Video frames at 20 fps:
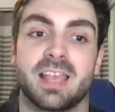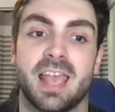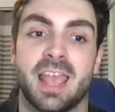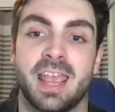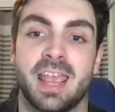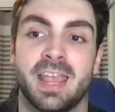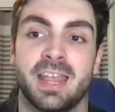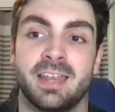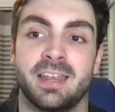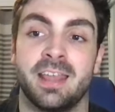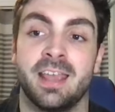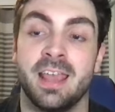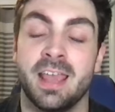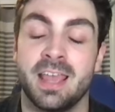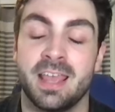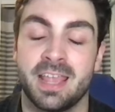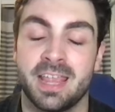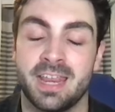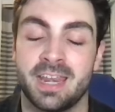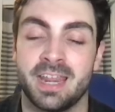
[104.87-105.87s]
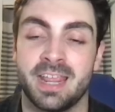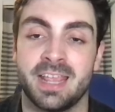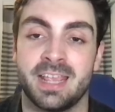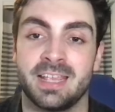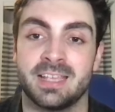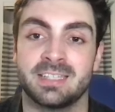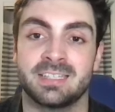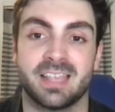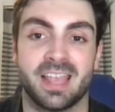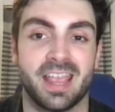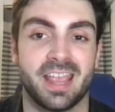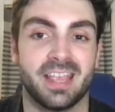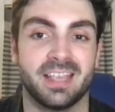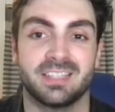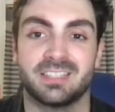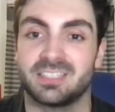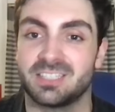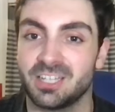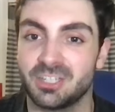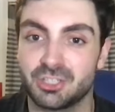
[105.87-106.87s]
And it is a
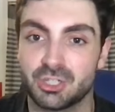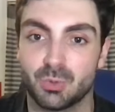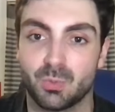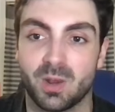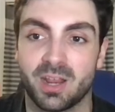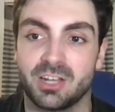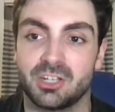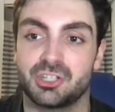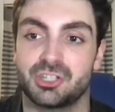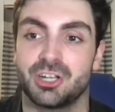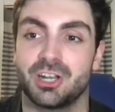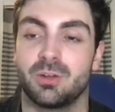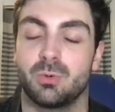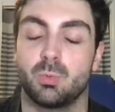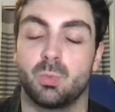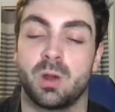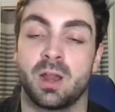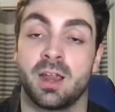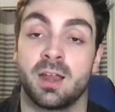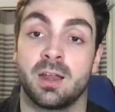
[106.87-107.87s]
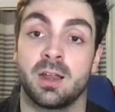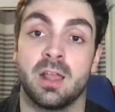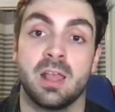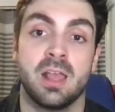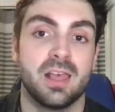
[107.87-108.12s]
situation where